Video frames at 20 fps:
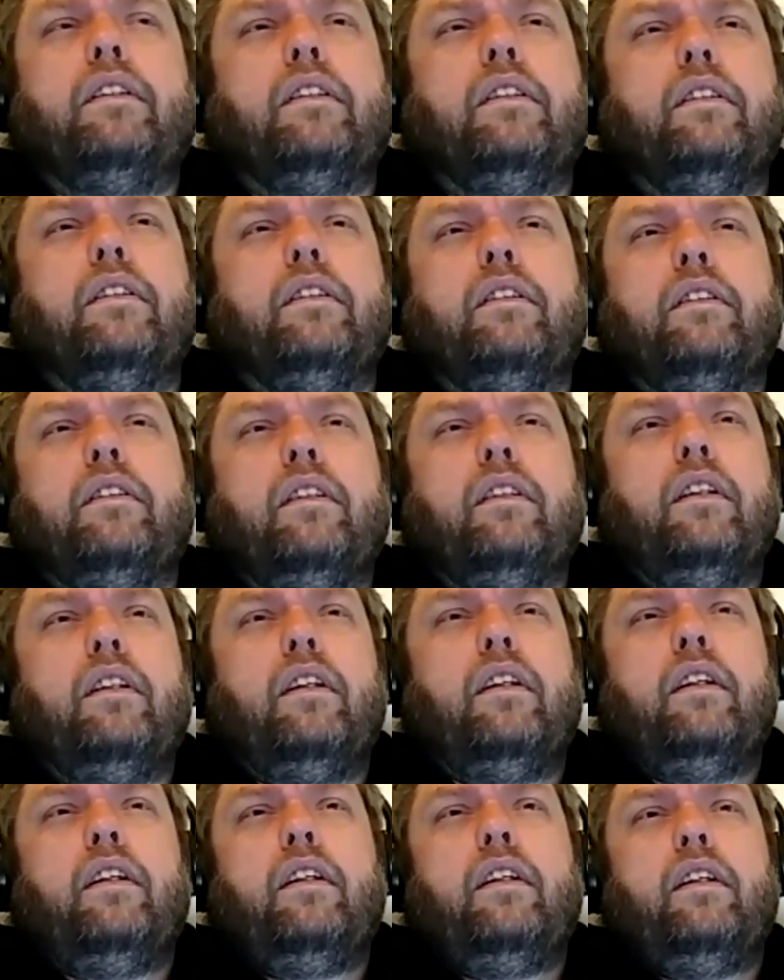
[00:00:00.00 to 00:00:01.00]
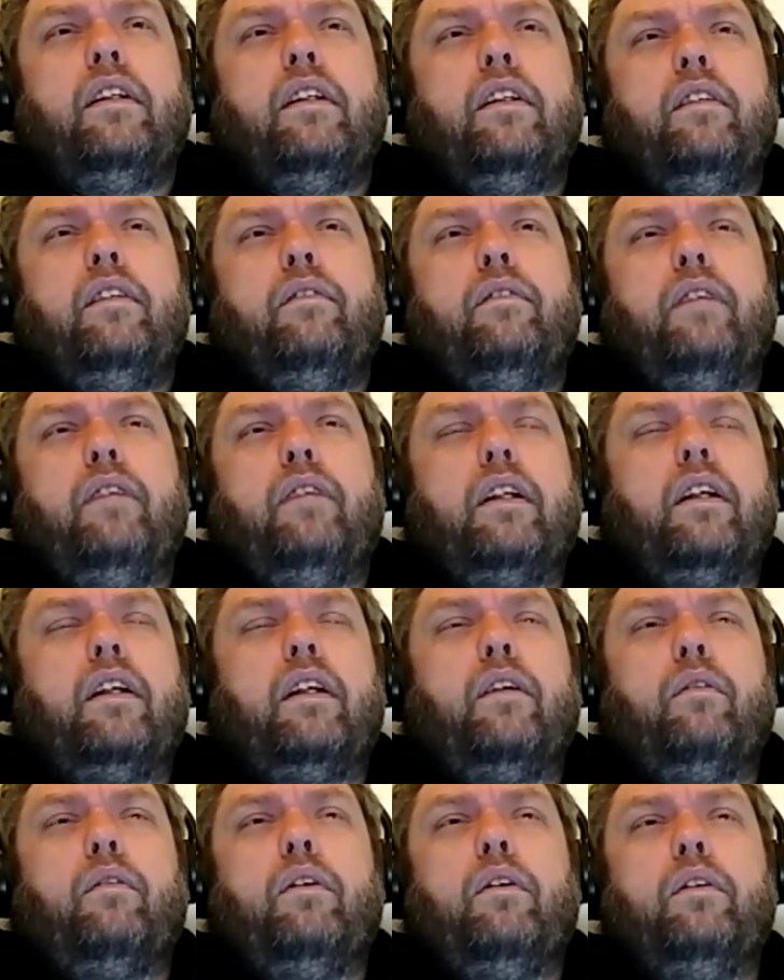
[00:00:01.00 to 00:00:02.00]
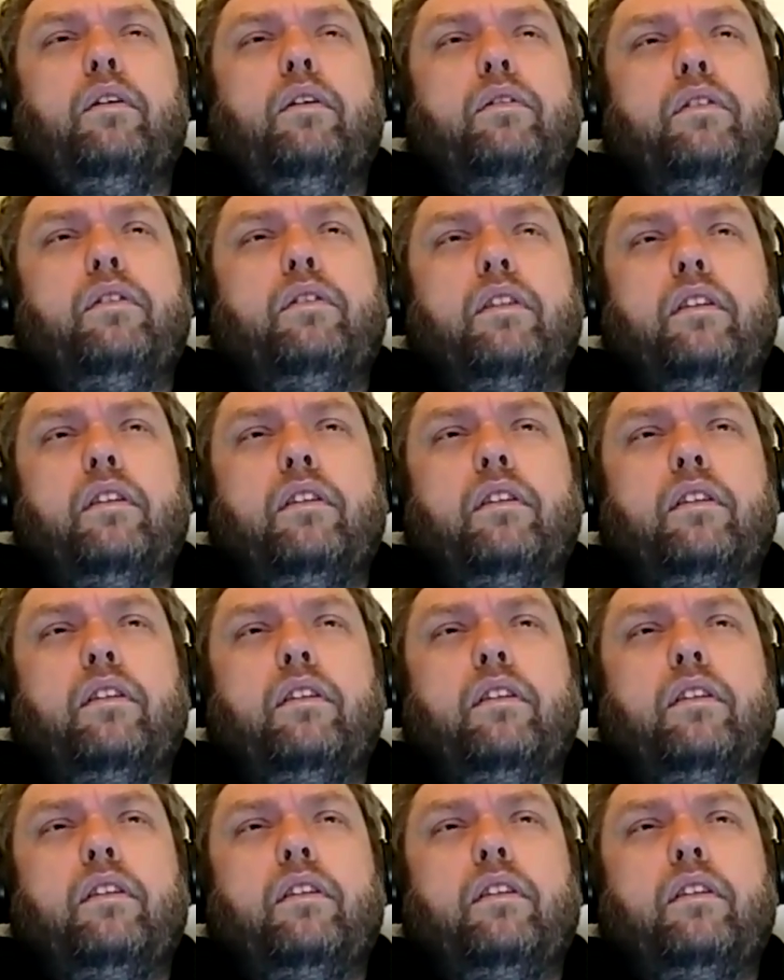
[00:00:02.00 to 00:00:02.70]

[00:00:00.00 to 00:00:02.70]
and fucking gross and